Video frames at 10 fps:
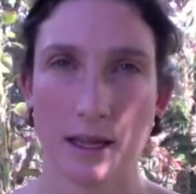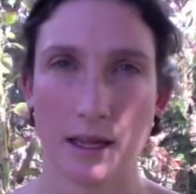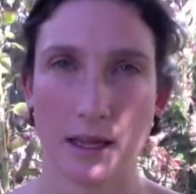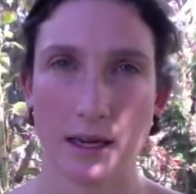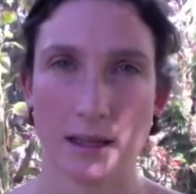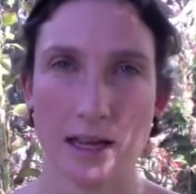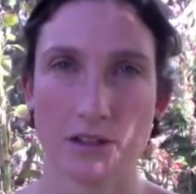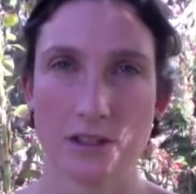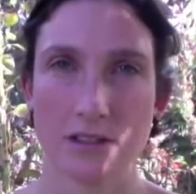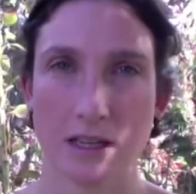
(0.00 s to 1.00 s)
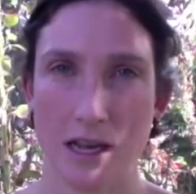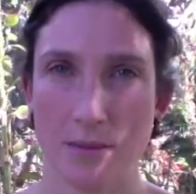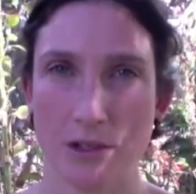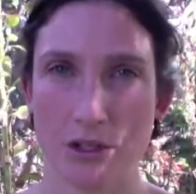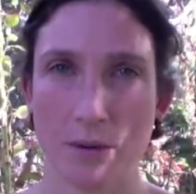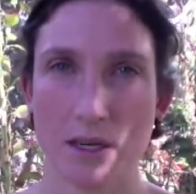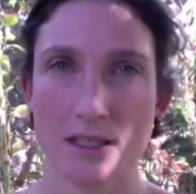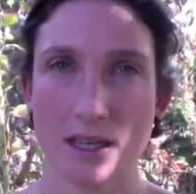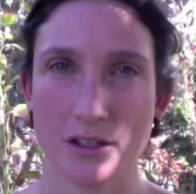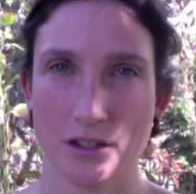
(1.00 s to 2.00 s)
It allows us to come into our
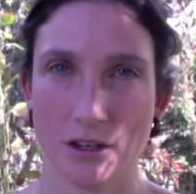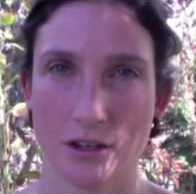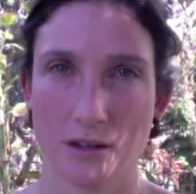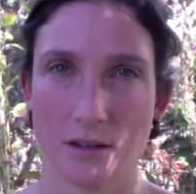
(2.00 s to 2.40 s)
center.